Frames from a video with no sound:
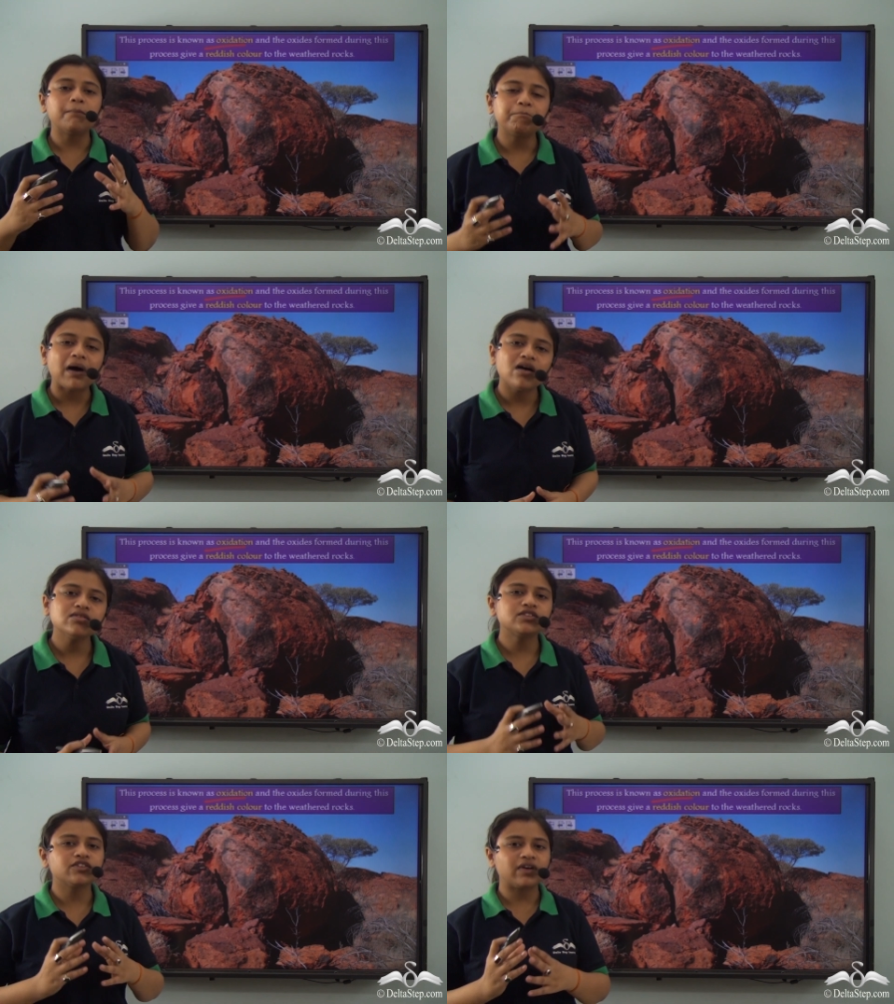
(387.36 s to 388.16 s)

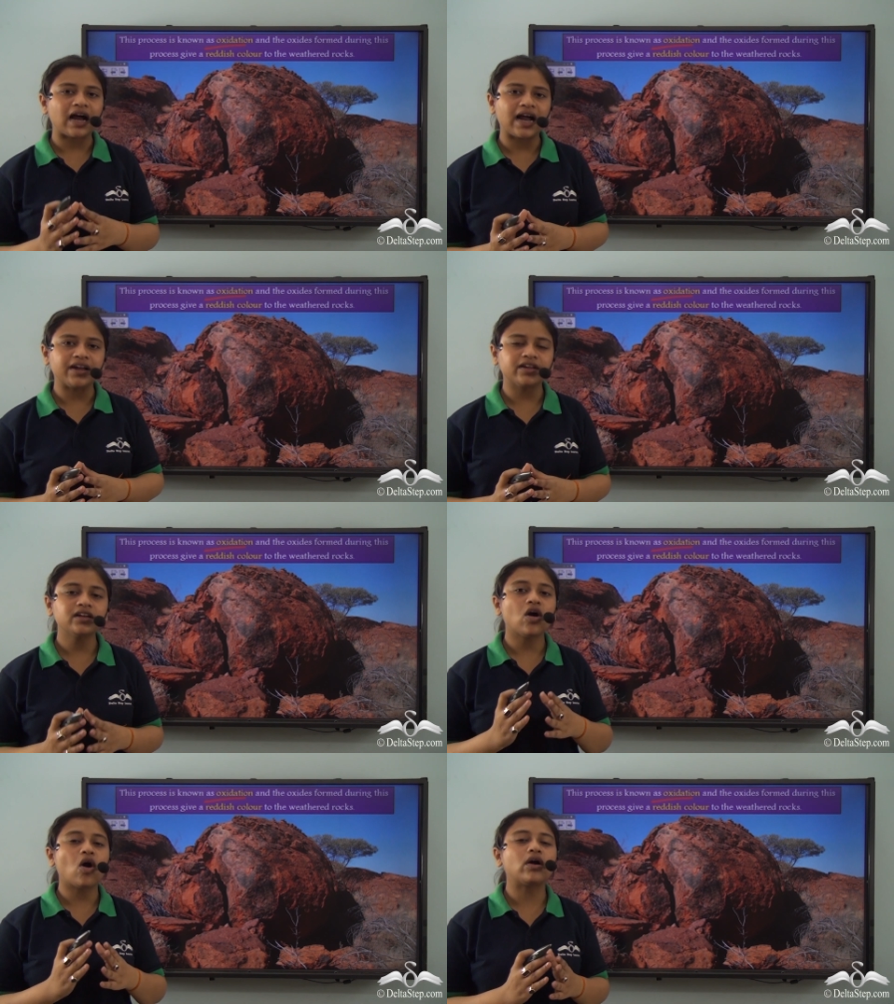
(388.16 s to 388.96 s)
compounds of
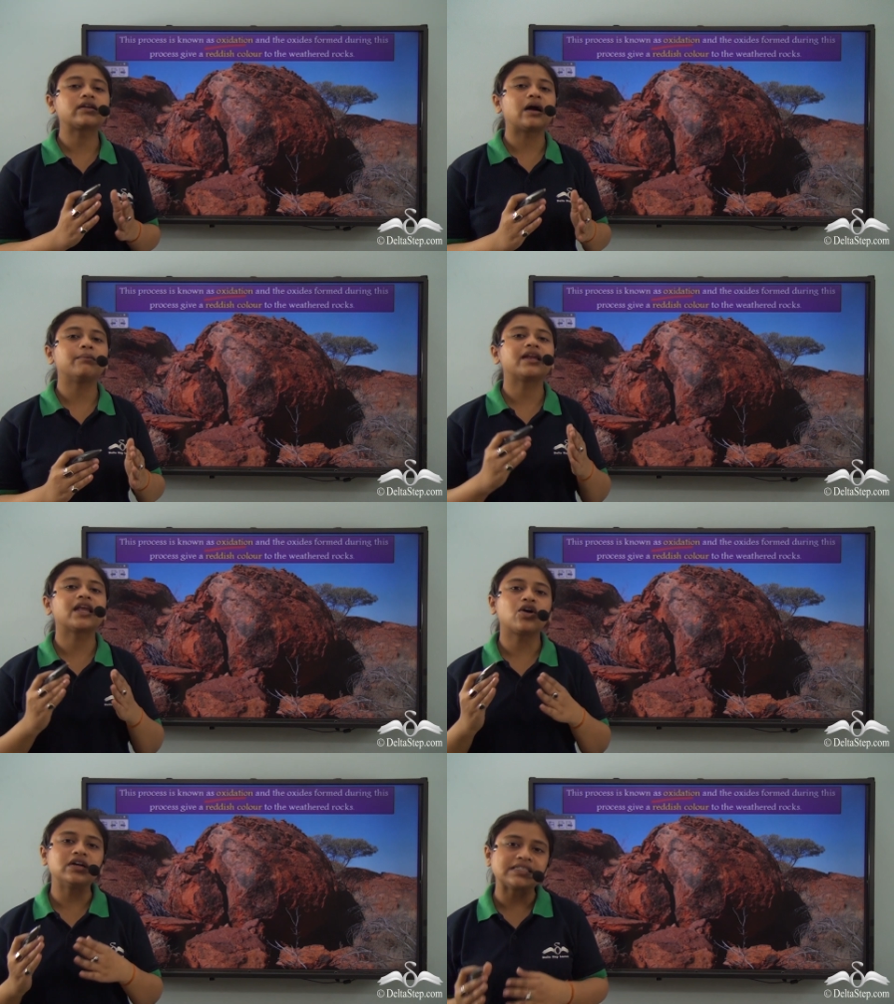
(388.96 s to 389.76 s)
iron on coming
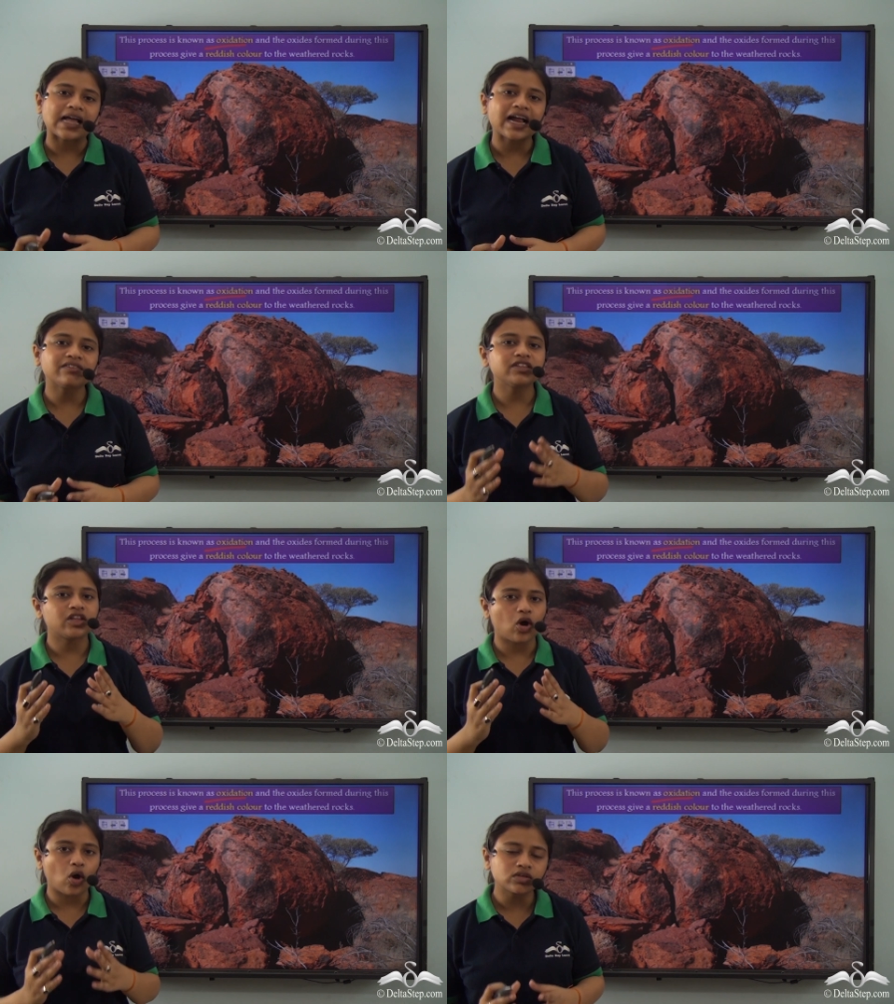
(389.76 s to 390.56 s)
in contact
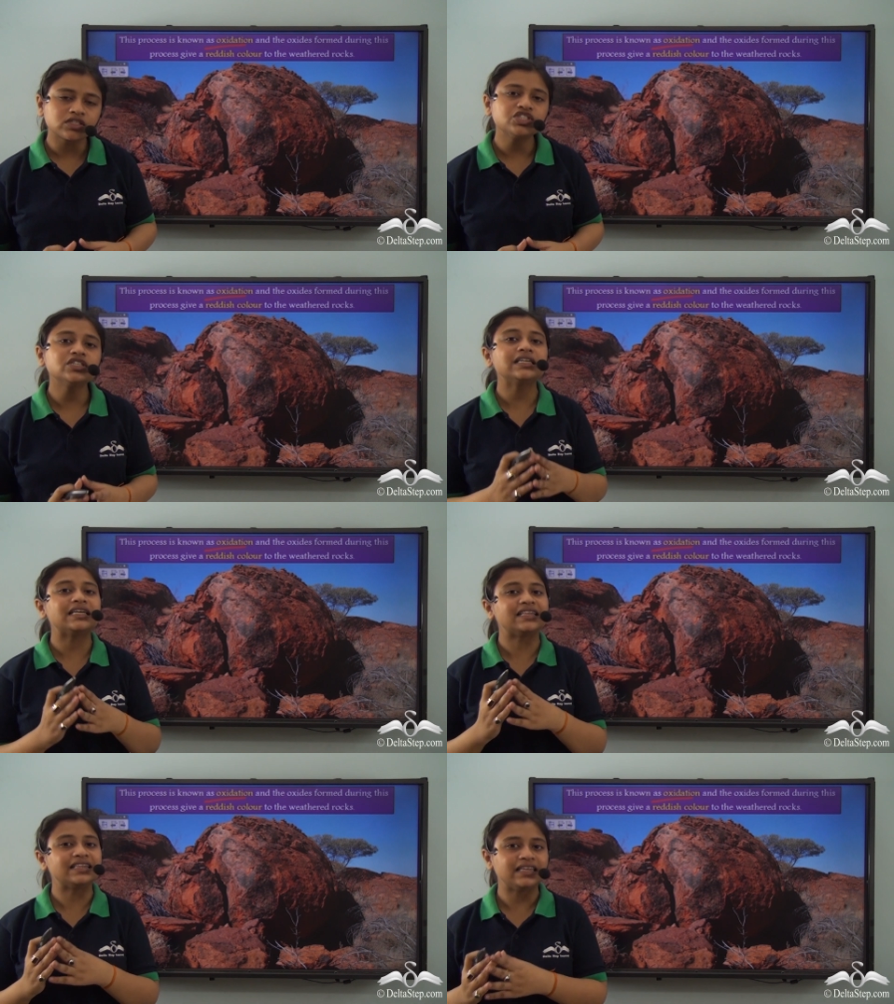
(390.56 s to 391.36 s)
with oxygen
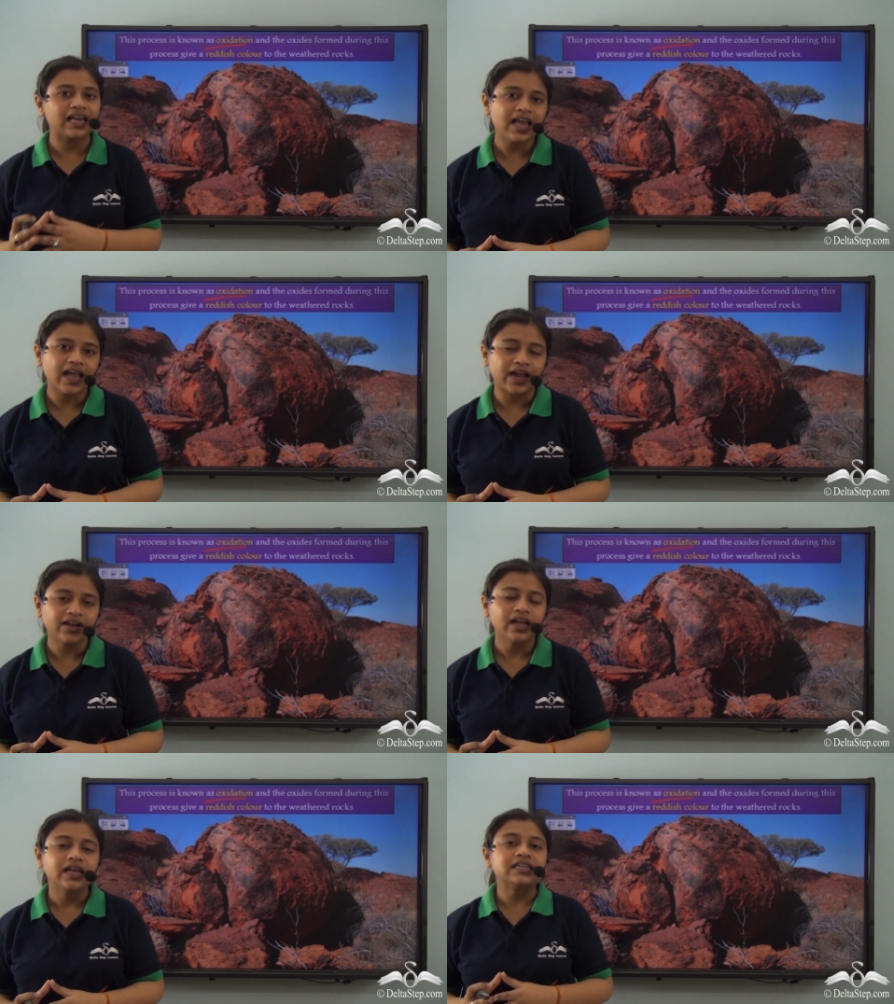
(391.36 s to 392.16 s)
in the air